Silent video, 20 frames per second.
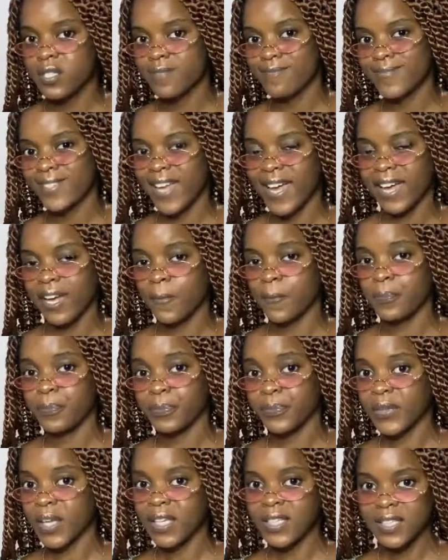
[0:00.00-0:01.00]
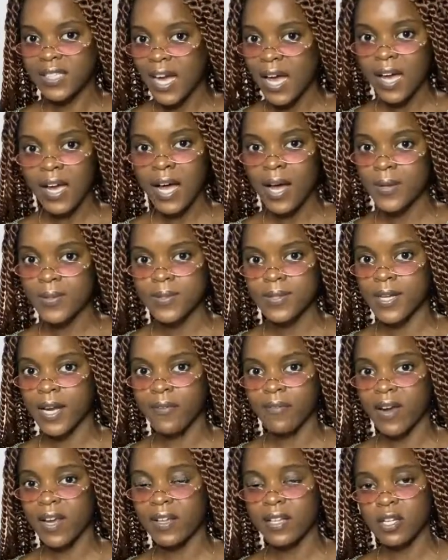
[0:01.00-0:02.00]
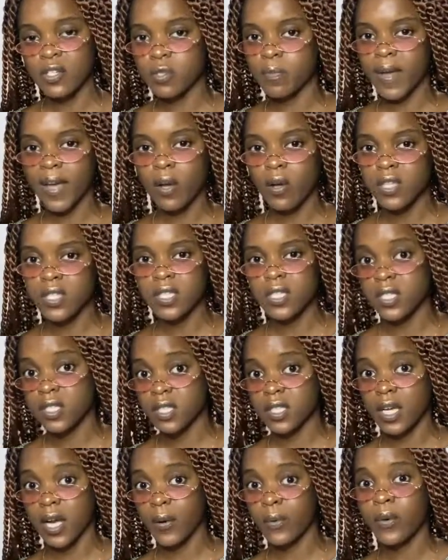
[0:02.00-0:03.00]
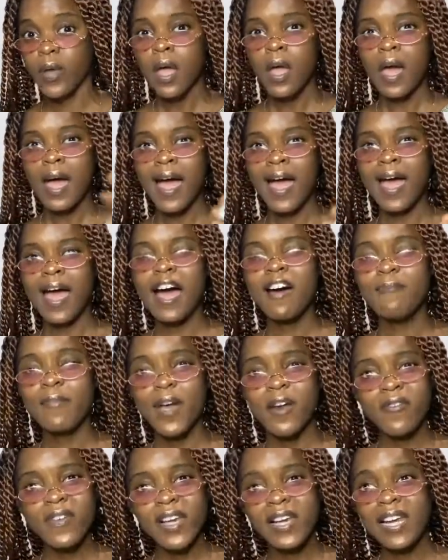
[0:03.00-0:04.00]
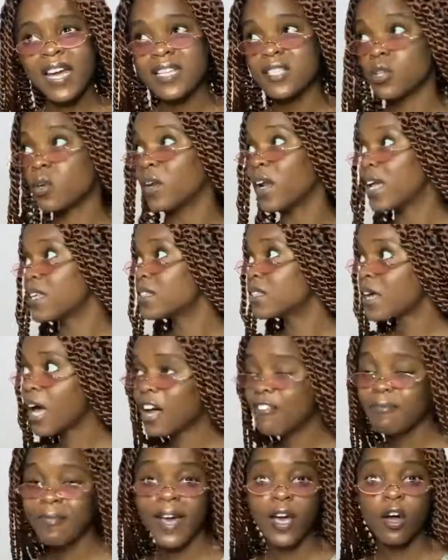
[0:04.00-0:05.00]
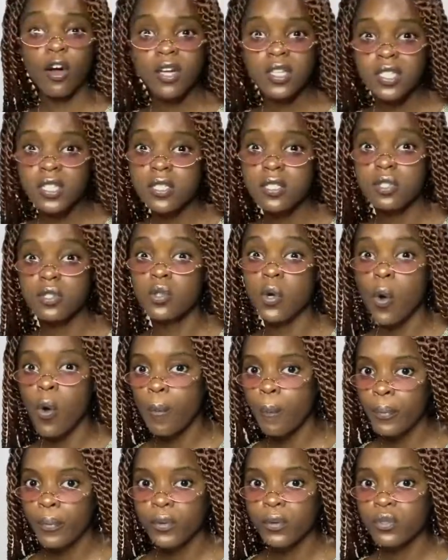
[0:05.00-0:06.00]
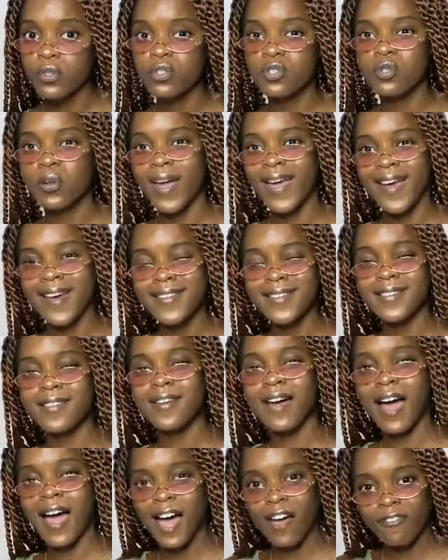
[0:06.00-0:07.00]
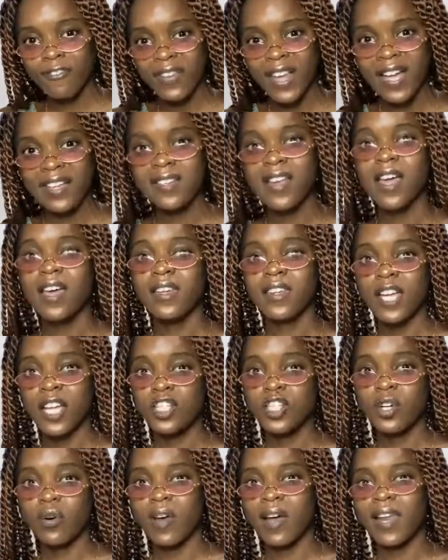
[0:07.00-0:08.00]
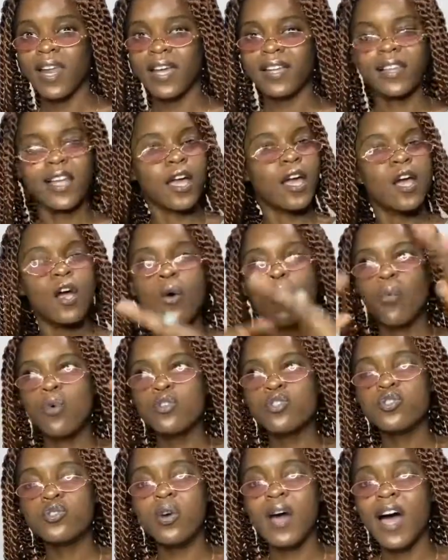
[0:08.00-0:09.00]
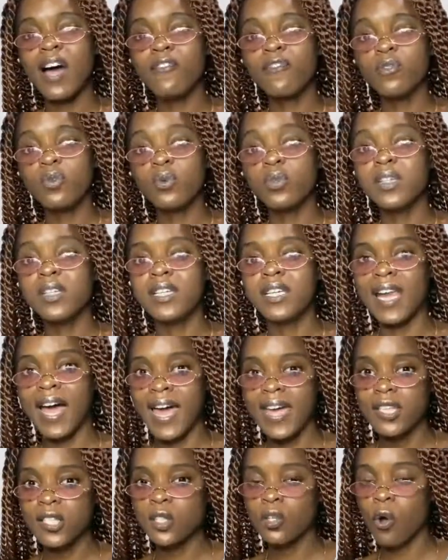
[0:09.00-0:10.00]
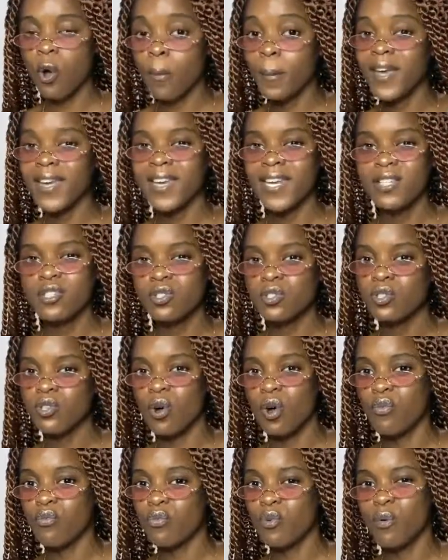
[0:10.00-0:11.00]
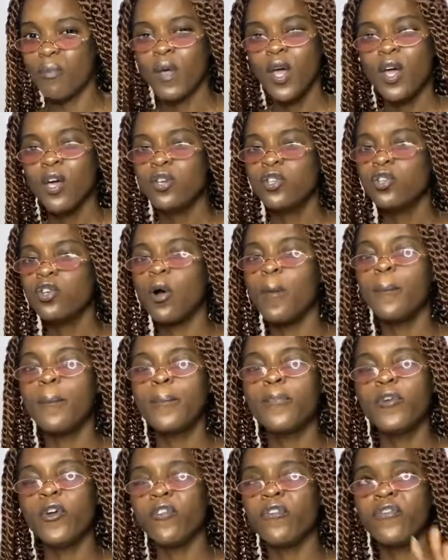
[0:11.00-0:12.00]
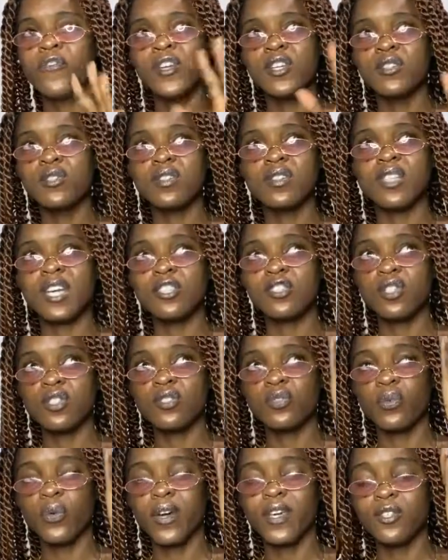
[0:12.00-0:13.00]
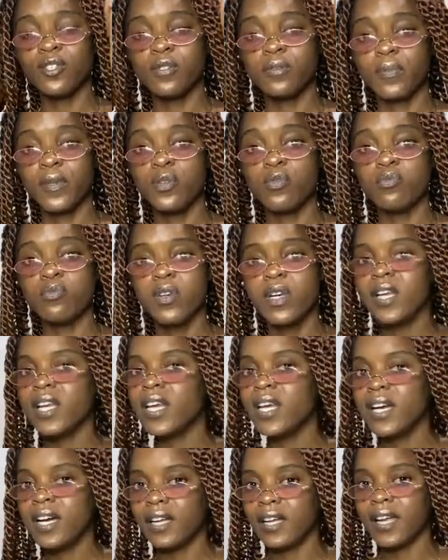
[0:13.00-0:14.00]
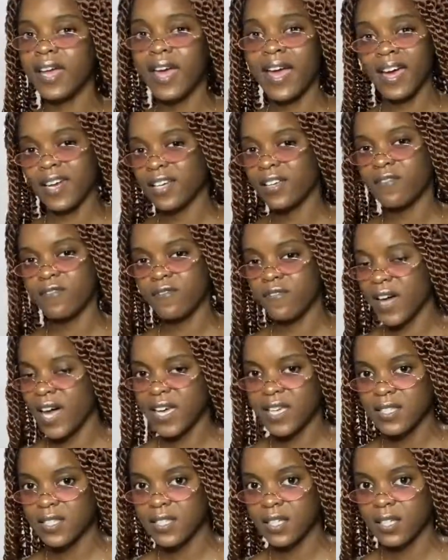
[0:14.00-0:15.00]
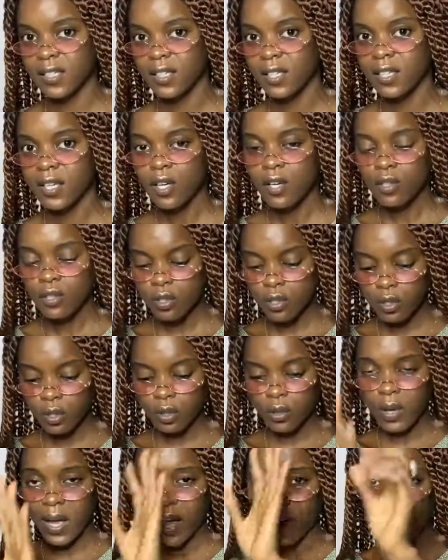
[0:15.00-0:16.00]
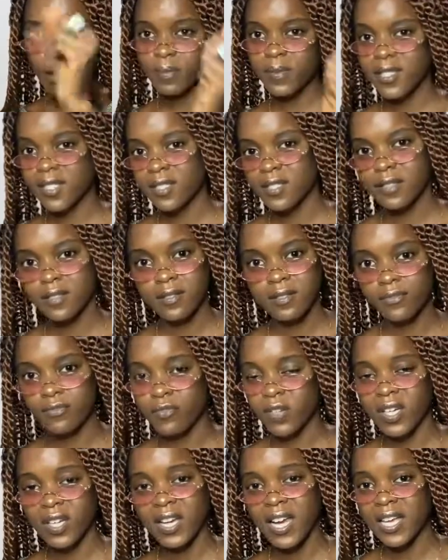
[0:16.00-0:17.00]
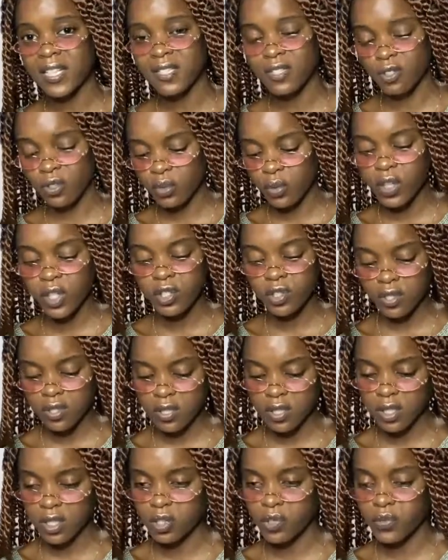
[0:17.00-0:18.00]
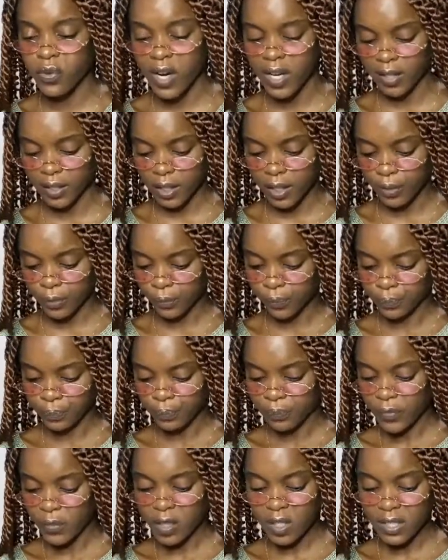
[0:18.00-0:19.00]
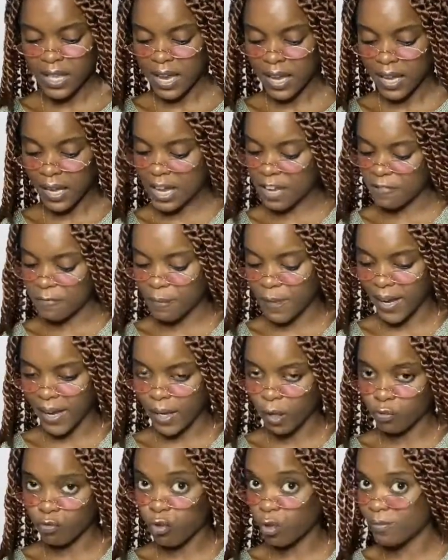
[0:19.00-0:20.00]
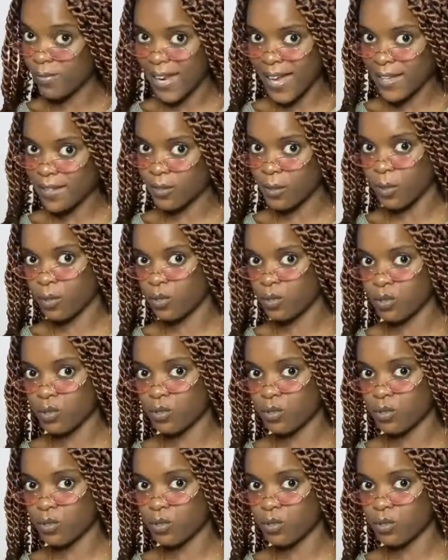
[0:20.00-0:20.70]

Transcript: like dark outside right now so my curtain is down i have my ring lights on i still have my curtains open so i can still have that natural light like once you have good light coming into your room your your videos are just going to be really clear and inviting so i hope this ring light is doing justice right now because i have my room light on too